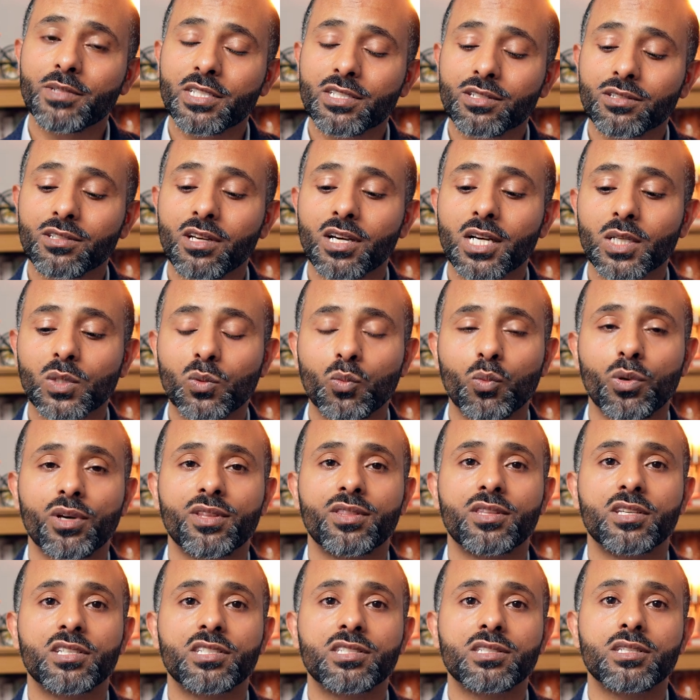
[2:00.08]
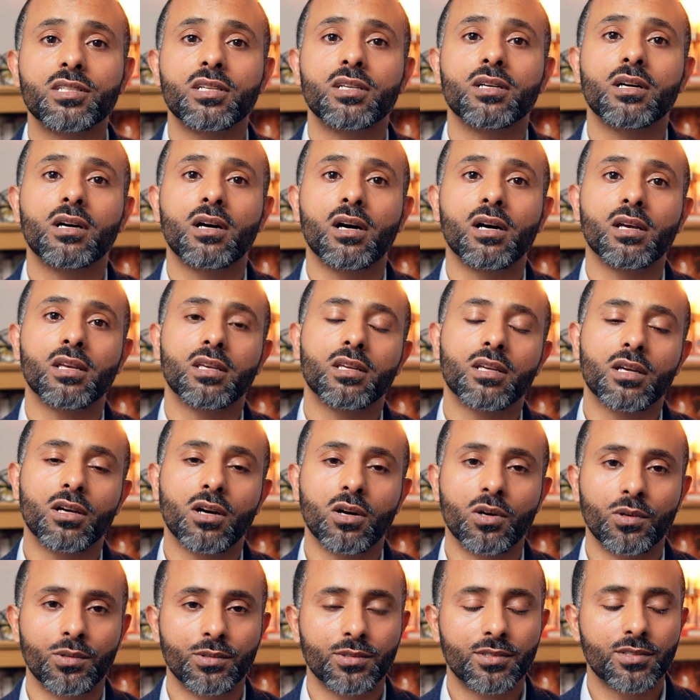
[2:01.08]
me start with
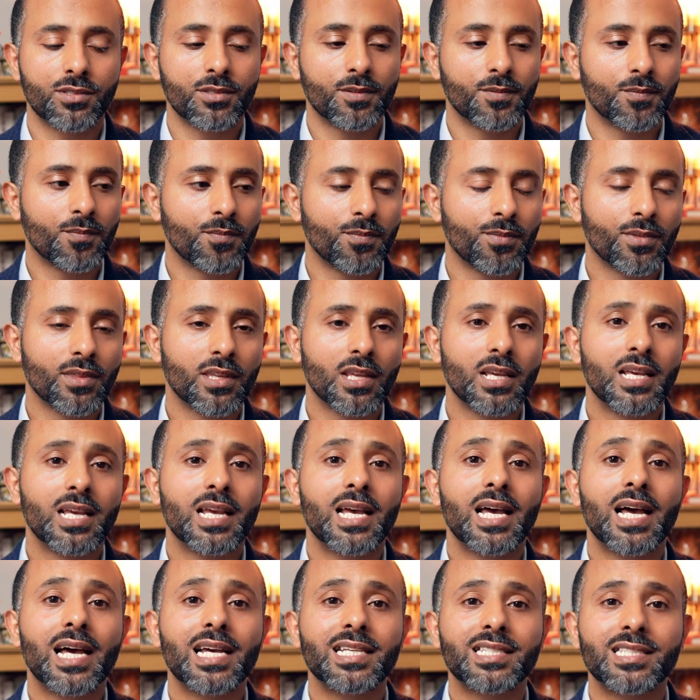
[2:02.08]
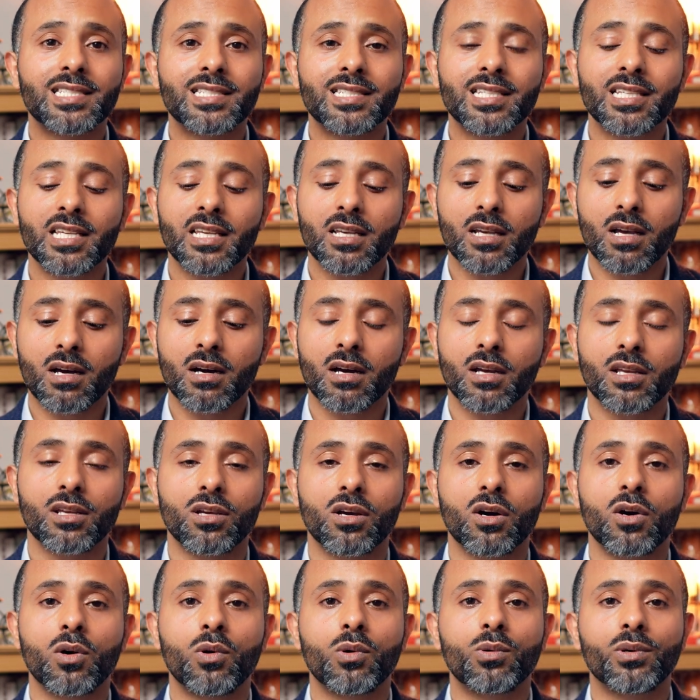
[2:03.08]
CIOs. A
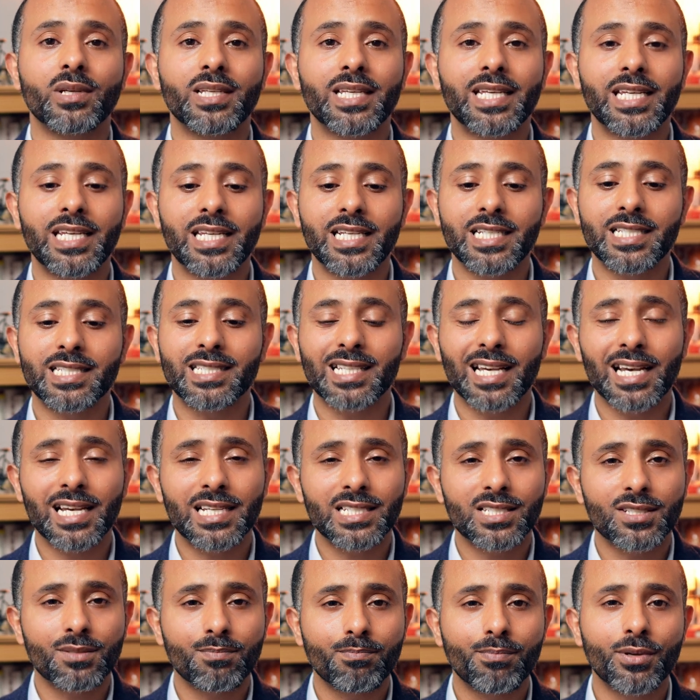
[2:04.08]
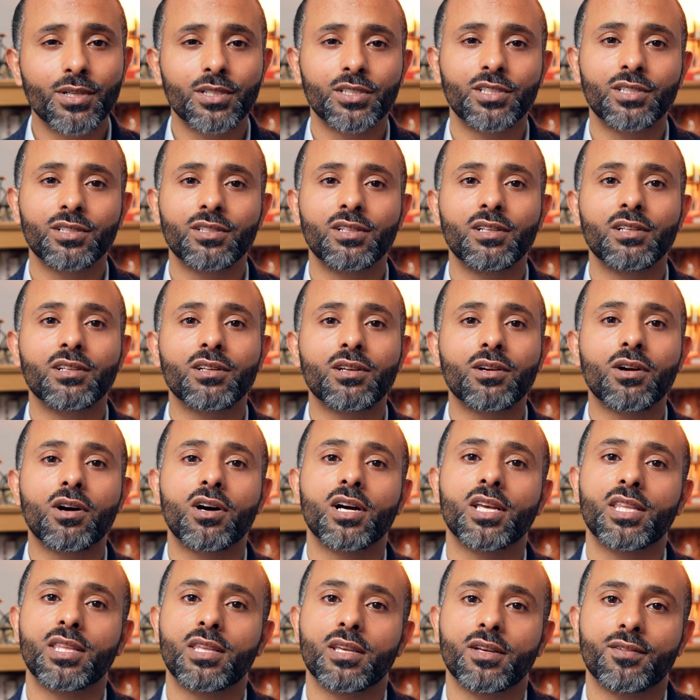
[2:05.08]
CIO is a special
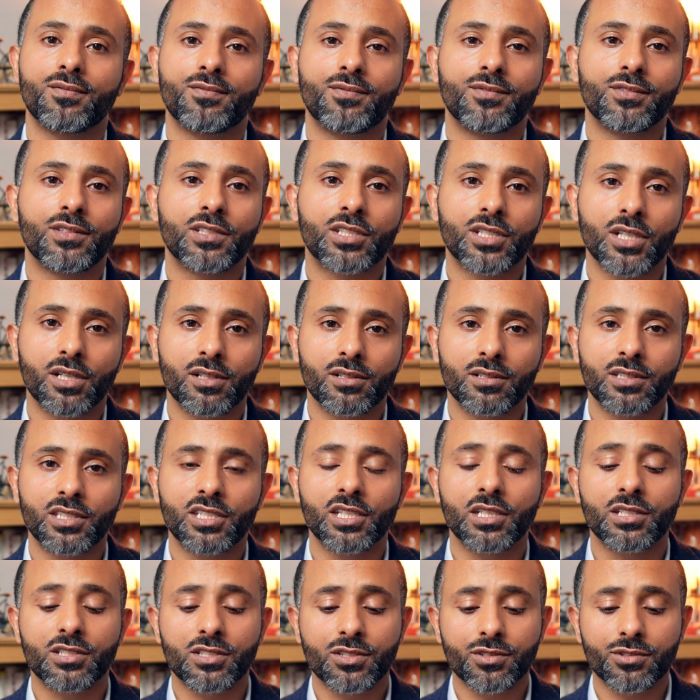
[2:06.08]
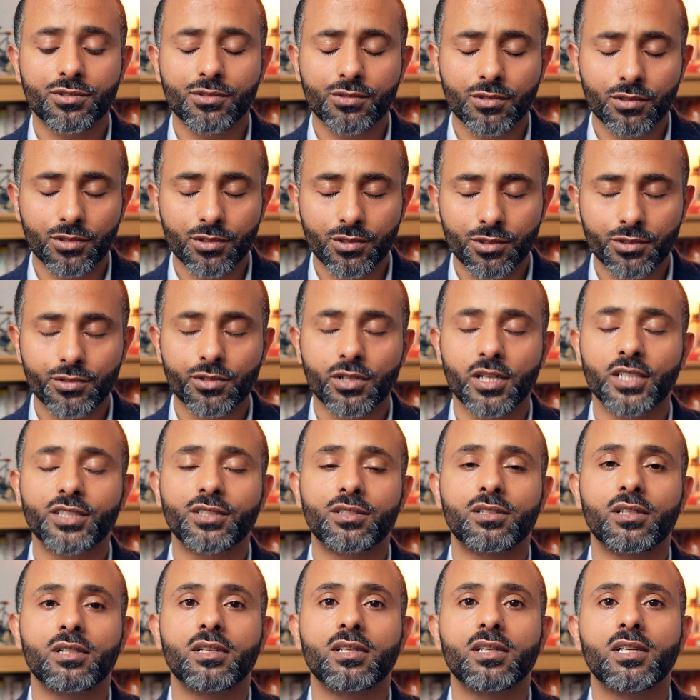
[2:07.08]
kind of charity
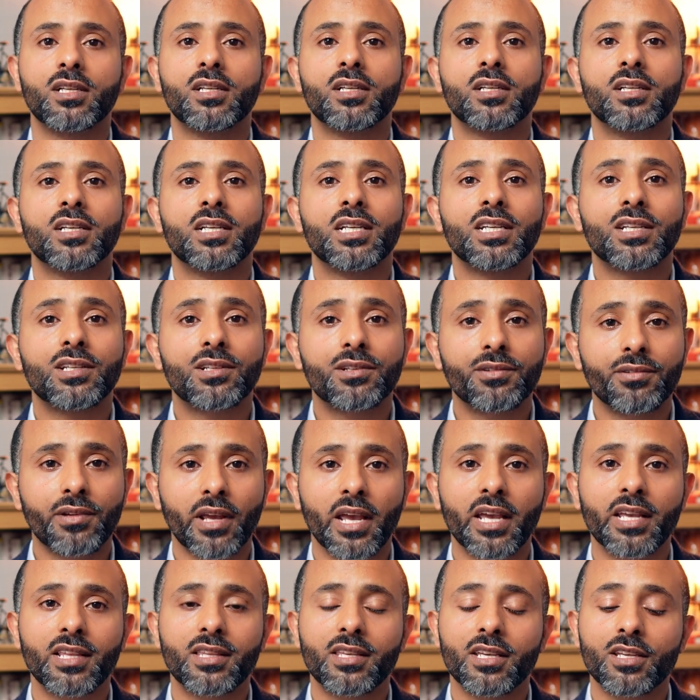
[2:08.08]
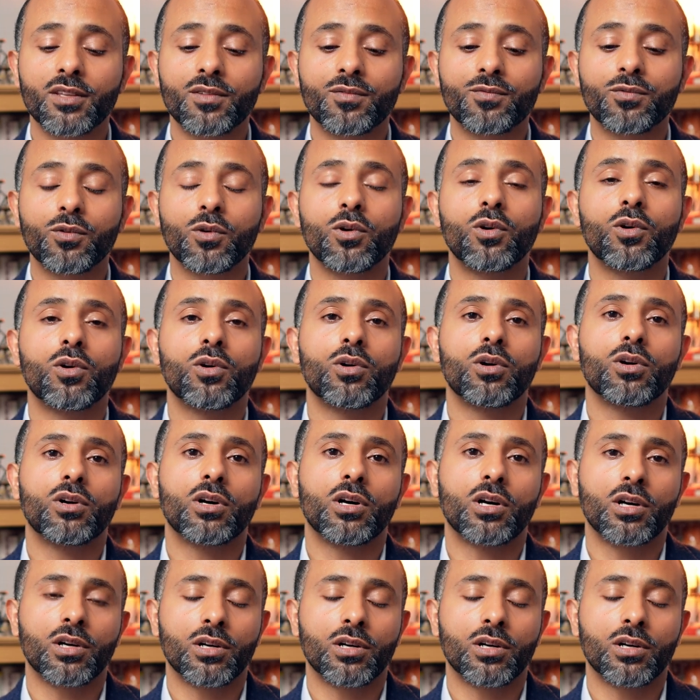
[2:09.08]
structure created for